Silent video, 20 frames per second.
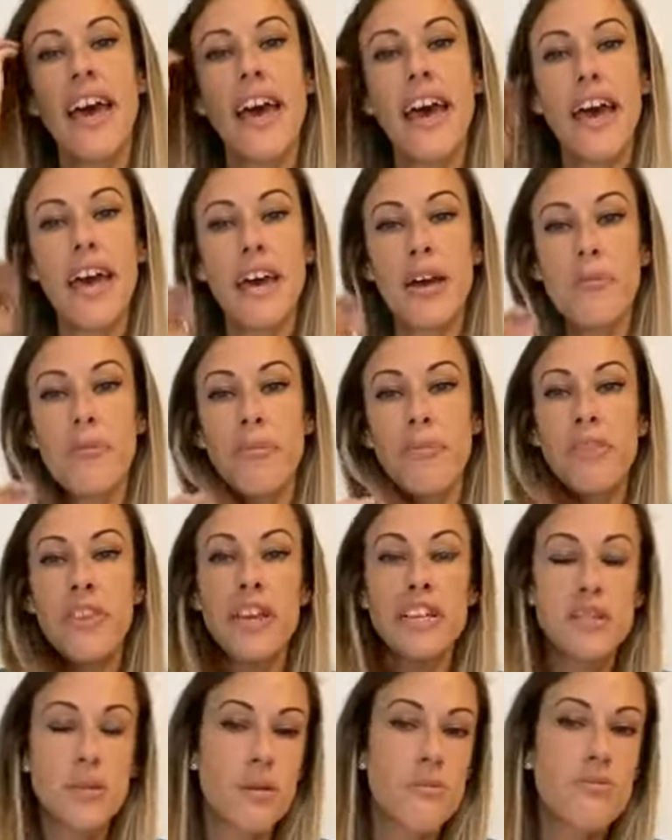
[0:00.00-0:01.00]

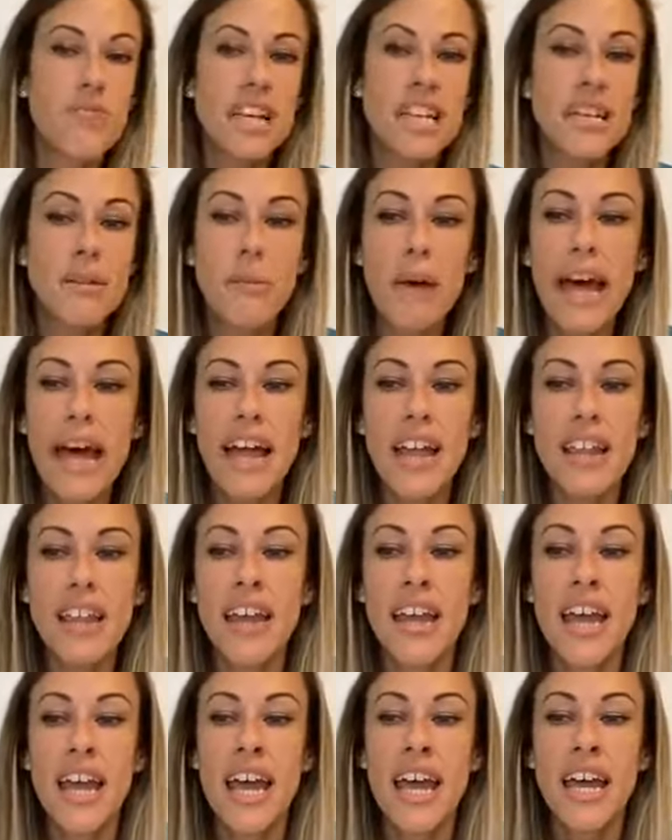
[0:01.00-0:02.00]
they're doing really
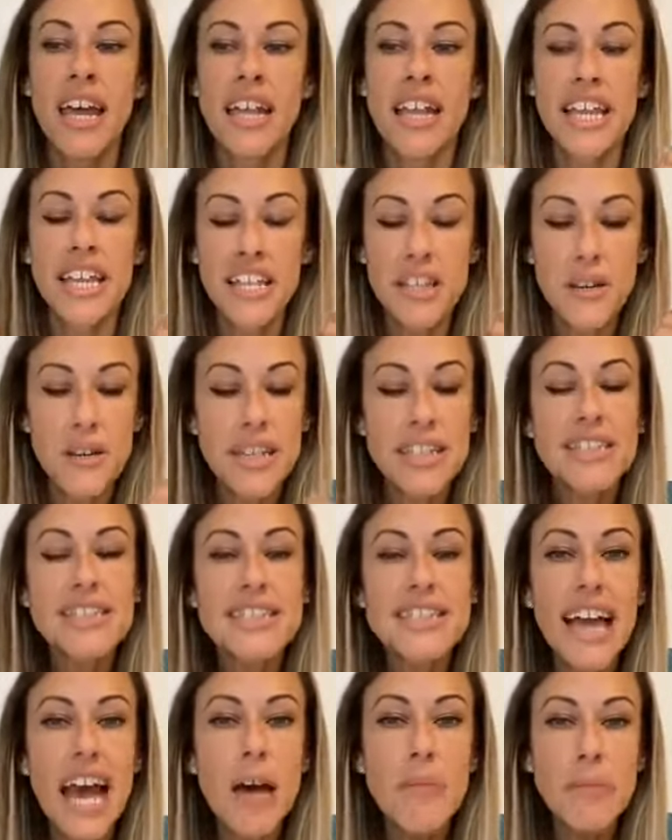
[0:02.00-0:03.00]
well. Like, you can
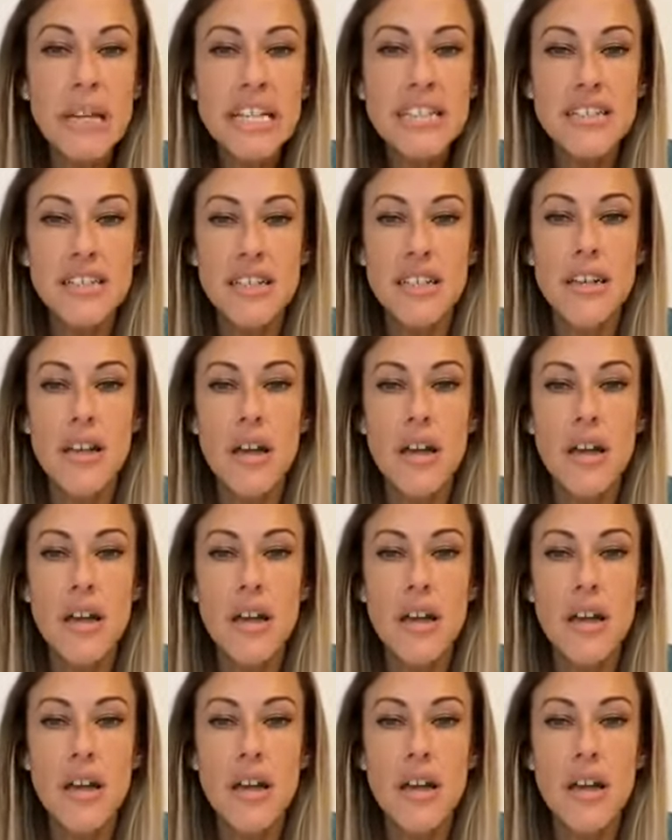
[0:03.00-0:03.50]
start building